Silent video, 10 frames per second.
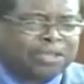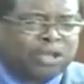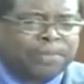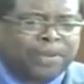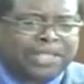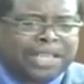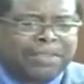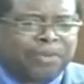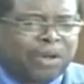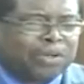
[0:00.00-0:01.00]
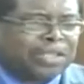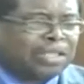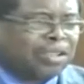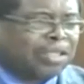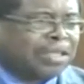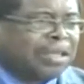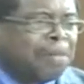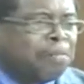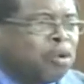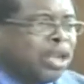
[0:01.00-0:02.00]
3% for housing trust
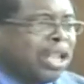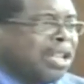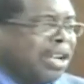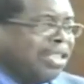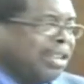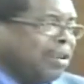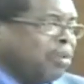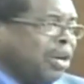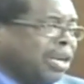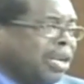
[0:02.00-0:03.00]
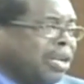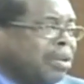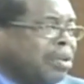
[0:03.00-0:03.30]
more than ordinary worker